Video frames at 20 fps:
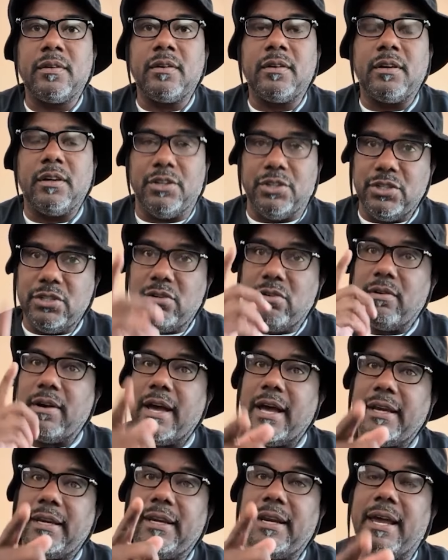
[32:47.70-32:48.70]
Because you're going to
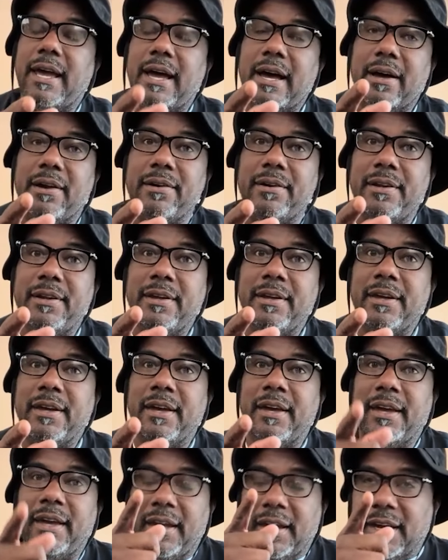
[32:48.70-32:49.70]
act it out.
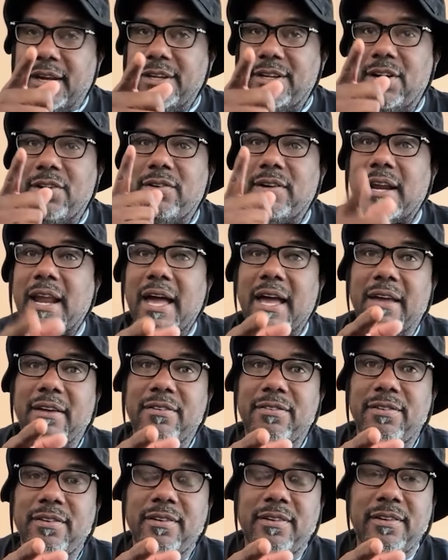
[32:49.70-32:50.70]
And your
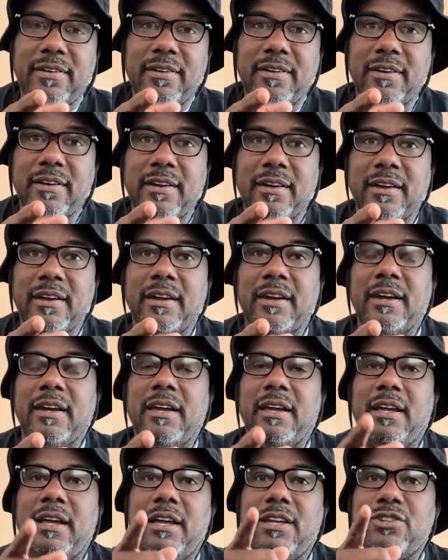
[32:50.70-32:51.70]
life
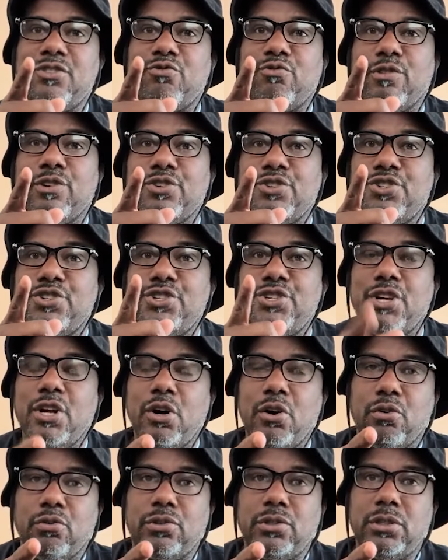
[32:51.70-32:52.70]
is a
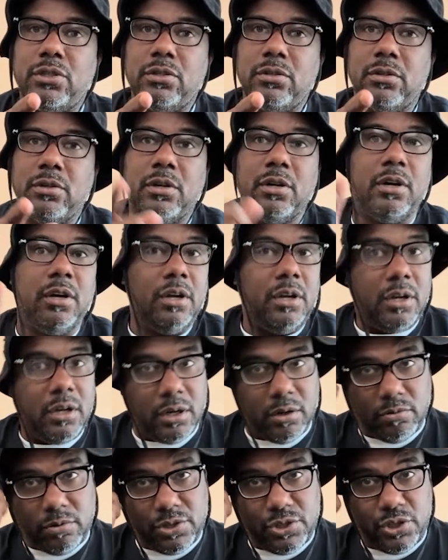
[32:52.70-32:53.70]
result
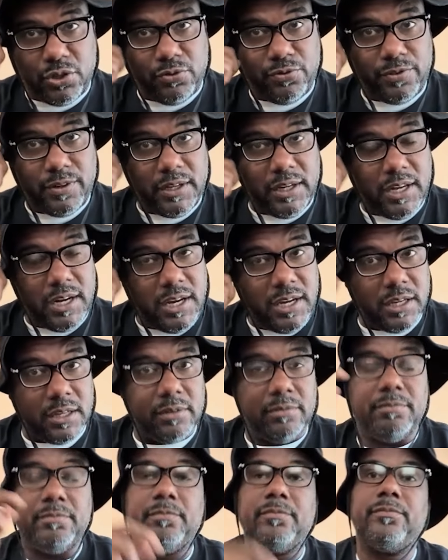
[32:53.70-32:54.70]
of what you feed here
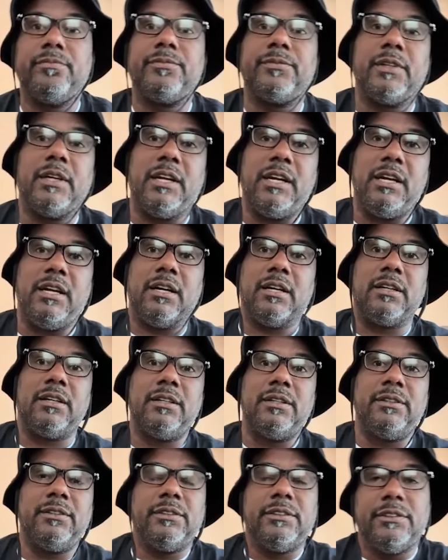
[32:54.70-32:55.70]
and here.
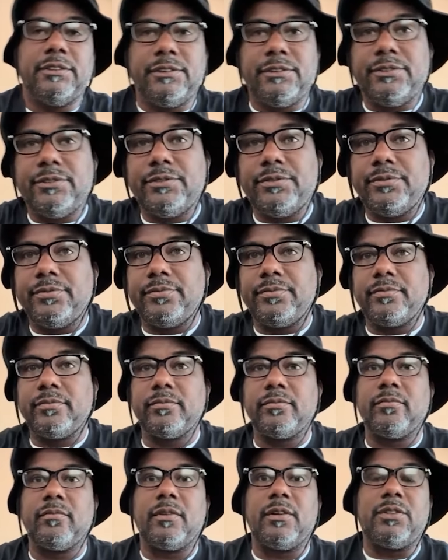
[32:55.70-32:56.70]

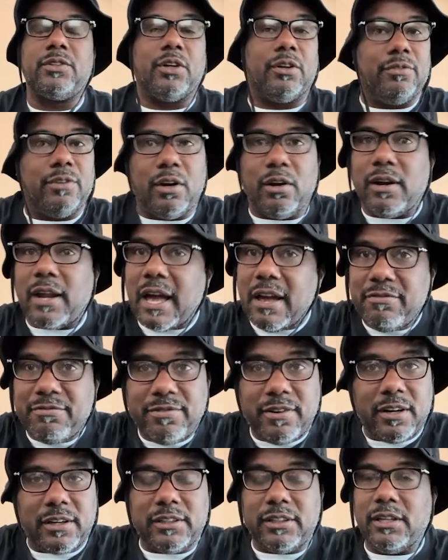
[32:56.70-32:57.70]
So if your life
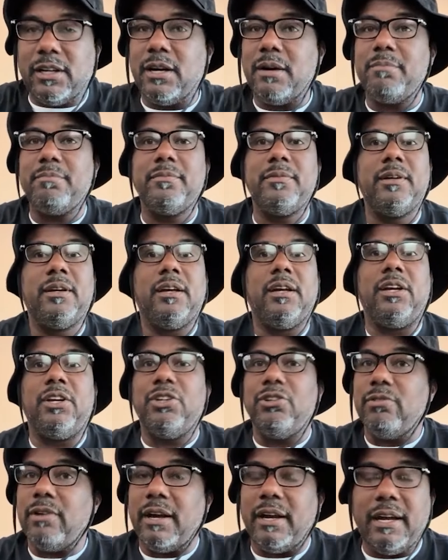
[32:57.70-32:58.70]
fucked up,
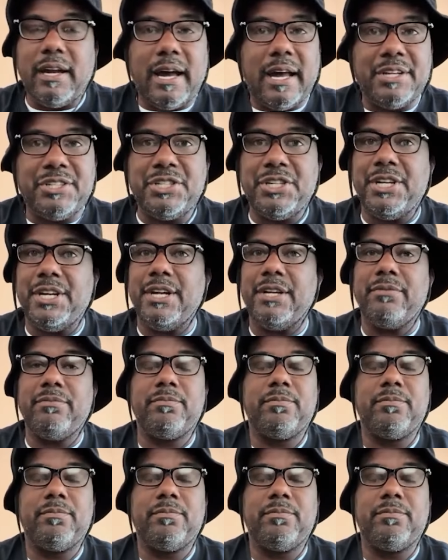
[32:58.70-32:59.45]
you ain't got shit,